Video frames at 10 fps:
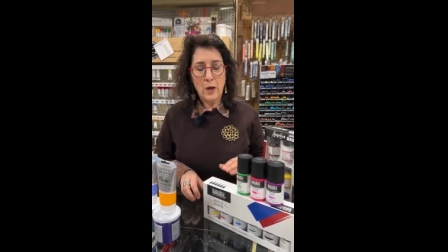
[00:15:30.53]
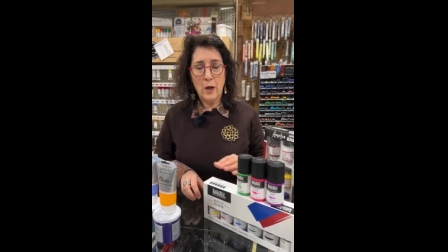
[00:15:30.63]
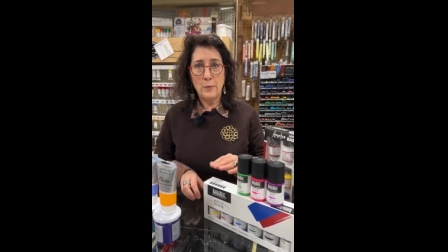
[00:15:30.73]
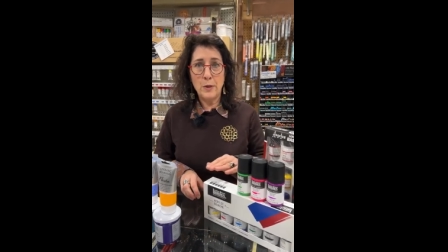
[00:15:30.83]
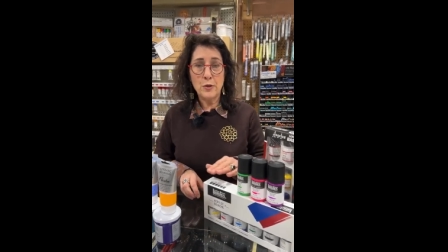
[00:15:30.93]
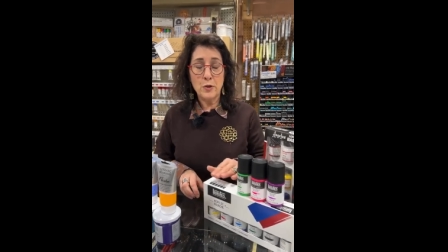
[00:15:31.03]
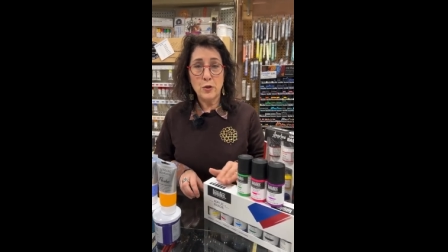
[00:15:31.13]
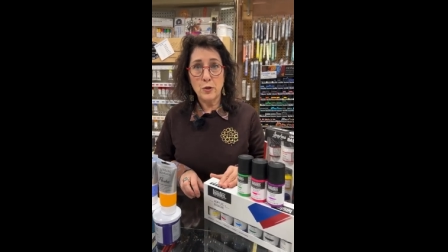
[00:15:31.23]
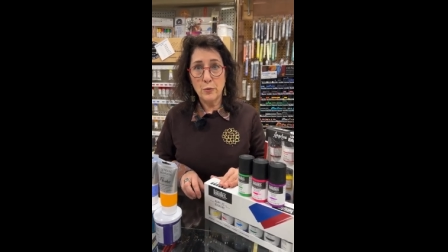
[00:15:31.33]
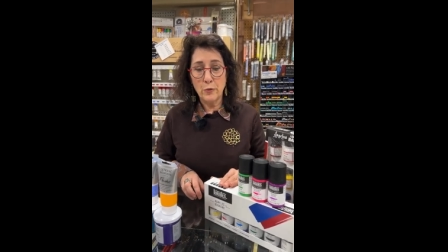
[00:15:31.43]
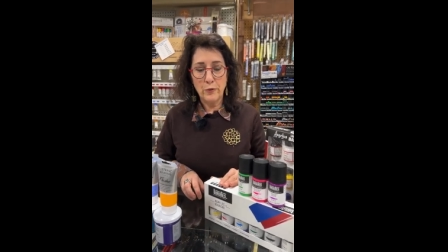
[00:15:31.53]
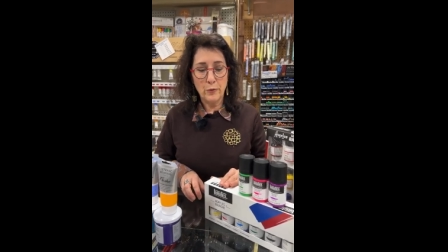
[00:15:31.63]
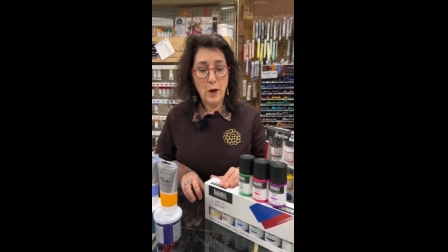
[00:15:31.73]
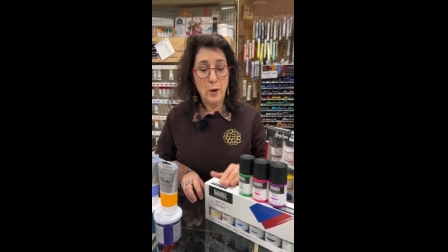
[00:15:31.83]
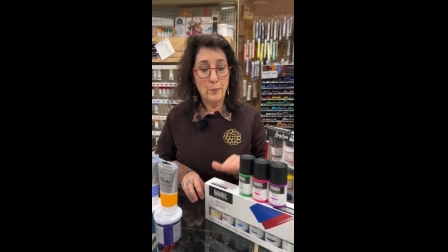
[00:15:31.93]
It means that you can move
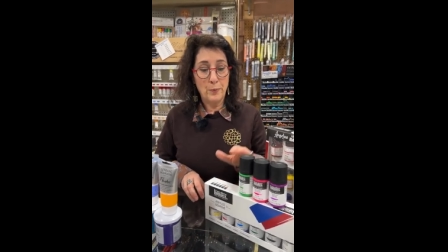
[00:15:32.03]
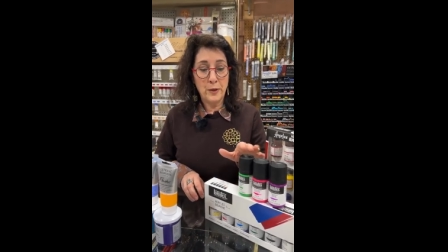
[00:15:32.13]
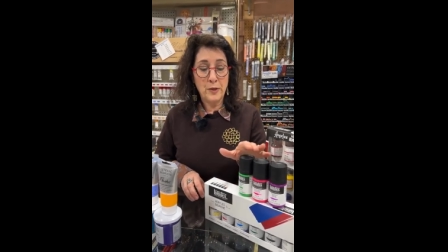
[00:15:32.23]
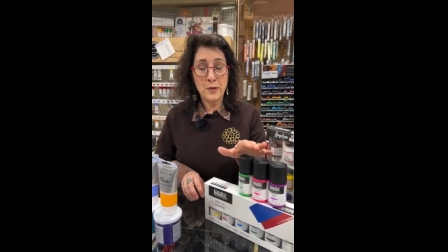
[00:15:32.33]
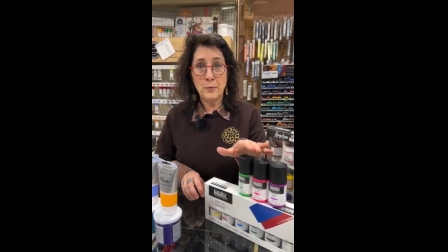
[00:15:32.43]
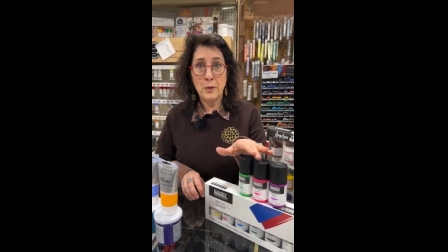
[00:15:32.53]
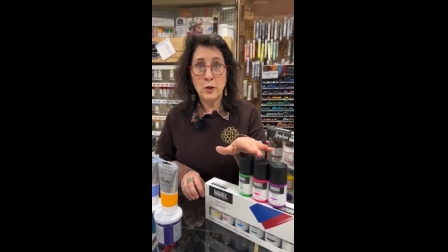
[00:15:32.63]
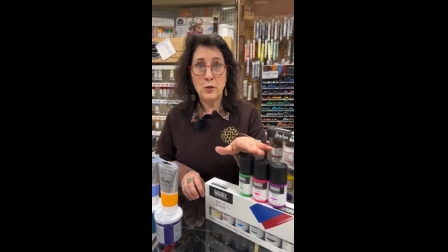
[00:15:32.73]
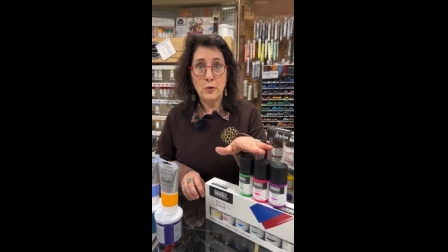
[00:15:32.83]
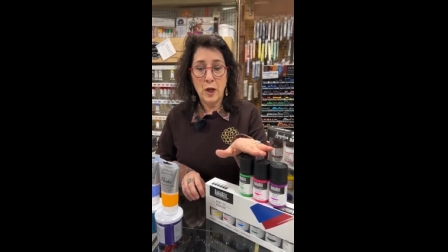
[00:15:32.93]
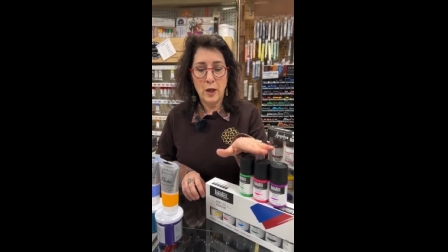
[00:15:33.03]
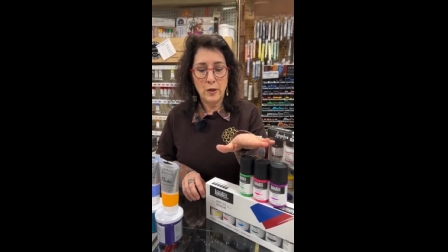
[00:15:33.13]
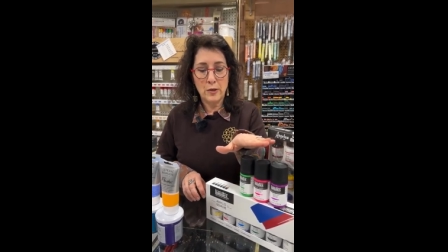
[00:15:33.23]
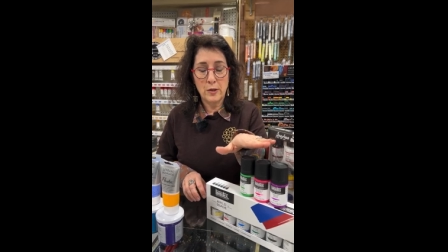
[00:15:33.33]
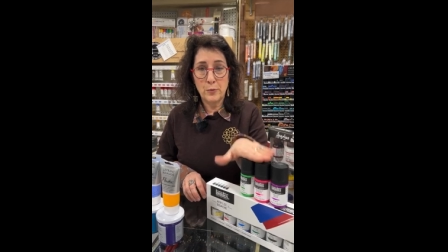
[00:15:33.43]
it around, but it doesn't mean you
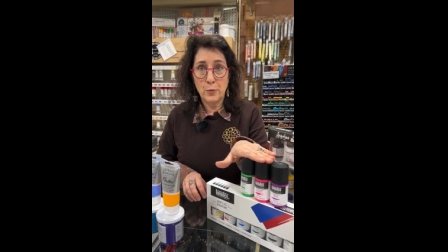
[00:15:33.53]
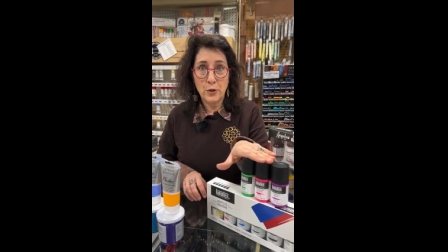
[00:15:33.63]
can't